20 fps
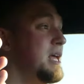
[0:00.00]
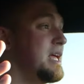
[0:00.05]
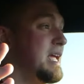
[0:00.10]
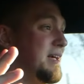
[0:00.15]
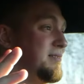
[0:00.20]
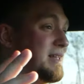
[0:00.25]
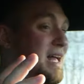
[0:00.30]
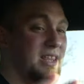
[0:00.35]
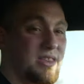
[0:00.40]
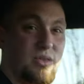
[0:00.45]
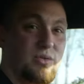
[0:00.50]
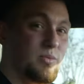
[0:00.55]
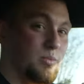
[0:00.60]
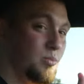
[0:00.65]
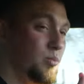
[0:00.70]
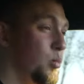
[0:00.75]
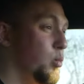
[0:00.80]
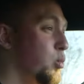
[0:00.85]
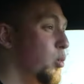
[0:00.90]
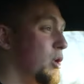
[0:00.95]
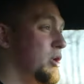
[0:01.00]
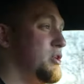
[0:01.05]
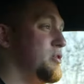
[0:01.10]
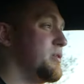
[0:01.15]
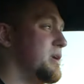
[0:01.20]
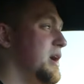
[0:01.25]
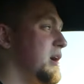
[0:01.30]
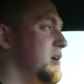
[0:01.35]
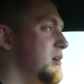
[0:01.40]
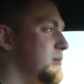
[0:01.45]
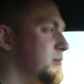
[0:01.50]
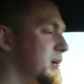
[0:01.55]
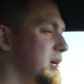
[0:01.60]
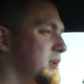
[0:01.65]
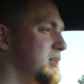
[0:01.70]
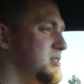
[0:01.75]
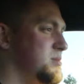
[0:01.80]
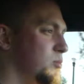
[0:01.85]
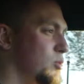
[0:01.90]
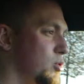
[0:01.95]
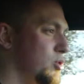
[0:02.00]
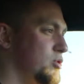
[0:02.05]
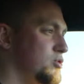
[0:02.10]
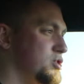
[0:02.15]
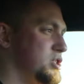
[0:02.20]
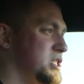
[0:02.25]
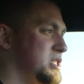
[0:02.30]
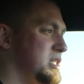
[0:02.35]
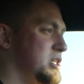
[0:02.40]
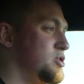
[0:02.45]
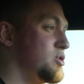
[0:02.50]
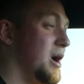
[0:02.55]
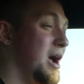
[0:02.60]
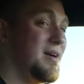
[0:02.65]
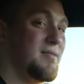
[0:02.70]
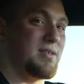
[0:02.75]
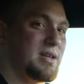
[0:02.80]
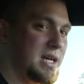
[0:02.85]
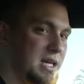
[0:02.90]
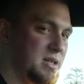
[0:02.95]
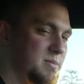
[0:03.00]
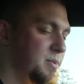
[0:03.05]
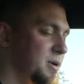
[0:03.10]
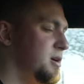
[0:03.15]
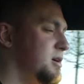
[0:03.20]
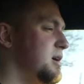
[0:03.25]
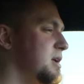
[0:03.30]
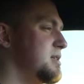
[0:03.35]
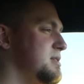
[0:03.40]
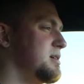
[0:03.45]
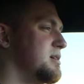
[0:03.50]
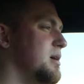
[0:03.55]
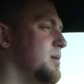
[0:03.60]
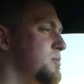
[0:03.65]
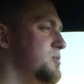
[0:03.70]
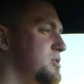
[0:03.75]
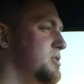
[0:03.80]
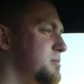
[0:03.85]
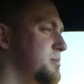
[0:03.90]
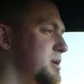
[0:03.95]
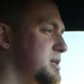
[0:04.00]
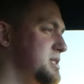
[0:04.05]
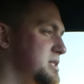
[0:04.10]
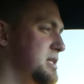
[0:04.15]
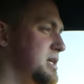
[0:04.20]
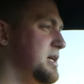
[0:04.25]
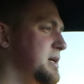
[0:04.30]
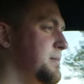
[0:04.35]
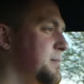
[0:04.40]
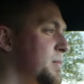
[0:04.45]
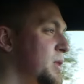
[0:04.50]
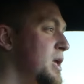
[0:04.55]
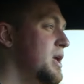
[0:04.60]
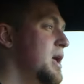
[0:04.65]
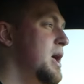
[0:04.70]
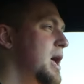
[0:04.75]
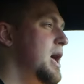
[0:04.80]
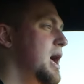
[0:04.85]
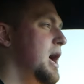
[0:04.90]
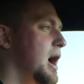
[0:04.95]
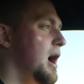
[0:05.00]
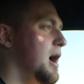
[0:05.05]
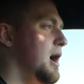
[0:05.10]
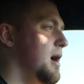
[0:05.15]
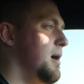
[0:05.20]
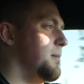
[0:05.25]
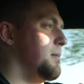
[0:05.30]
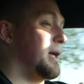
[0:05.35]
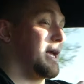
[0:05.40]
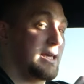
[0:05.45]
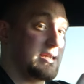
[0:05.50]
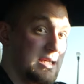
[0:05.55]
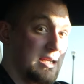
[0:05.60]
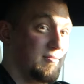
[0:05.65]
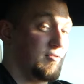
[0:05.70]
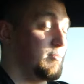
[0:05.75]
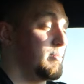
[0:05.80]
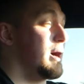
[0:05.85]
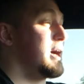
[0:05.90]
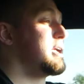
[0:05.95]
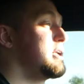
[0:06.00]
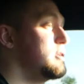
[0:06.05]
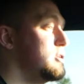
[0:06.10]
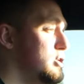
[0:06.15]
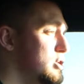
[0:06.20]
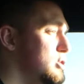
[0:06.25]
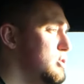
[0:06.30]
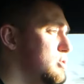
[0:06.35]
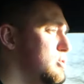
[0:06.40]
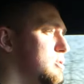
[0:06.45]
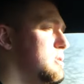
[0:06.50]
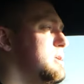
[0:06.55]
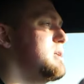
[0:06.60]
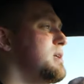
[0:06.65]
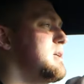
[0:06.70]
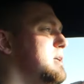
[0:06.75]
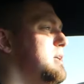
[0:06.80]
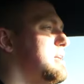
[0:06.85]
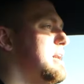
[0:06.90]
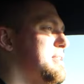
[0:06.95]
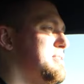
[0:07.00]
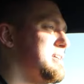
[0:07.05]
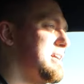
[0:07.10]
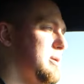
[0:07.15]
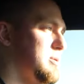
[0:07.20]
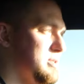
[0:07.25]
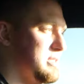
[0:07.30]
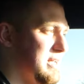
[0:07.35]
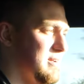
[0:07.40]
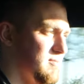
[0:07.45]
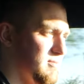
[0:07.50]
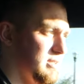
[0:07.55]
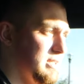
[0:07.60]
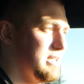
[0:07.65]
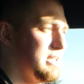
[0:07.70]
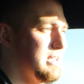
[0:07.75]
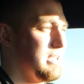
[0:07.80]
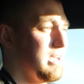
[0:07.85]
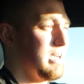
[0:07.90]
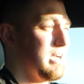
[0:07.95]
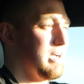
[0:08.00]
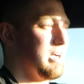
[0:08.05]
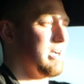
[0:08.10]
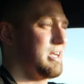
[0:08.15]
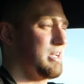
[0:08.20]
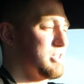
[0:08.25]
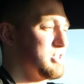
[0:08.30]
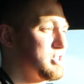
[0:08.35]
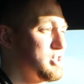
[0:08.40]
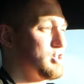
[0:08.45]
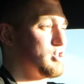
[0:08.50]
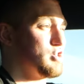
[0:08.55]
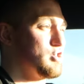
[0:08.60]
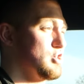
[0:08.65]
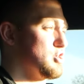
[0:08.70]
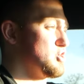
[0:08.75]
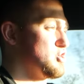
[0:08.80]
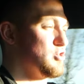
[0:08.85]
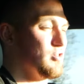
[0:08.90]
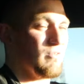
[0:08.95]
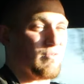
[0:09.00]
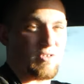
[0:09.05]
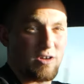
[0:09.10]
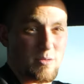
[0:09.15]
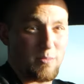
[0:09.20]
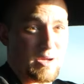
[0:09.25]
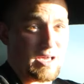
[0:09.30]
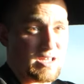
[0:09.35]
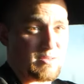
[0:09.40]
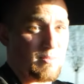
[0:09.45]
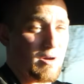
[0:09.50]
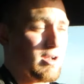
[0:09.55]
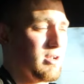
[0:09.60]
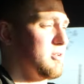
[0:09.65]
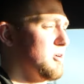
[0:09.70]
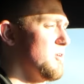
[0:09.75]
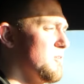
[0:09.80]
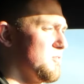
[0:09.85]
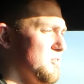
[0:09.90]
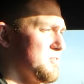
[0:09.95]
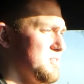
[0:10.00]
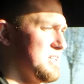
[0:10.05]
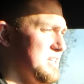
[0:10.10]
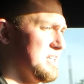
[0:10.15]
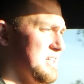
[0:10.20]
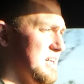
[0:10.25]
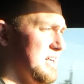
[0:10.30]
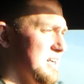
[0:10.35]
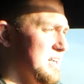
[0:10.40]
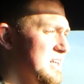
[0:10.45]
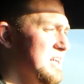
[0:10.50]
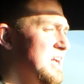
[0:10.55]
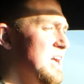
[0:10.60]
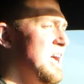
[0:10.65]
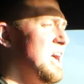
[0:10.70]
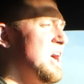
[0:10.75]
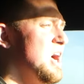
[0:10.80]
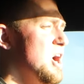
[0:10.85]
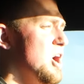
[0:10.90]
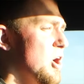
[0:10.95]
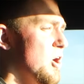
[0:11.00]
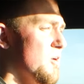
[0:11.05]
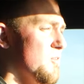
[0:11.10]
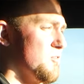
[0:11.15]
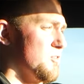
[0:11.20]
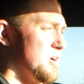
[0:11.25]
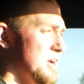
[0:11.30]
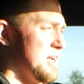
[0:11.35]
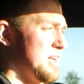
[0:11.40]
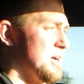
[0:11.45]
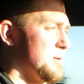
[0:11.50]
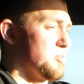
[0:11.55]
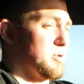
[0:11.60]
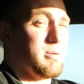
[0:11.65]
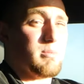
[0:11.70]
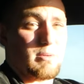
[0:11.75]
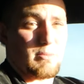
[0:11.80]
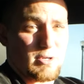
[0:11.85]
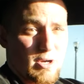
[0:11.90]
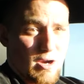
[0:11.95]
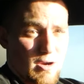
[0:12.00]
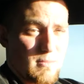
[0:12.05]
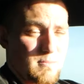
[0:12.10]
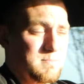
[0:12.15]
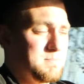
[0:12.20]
If that's what you care about, is more just the driving experience that comes with a Mustang. Like I said, if you're buying new, I think I would definitely just shoot for a base model over a premium car.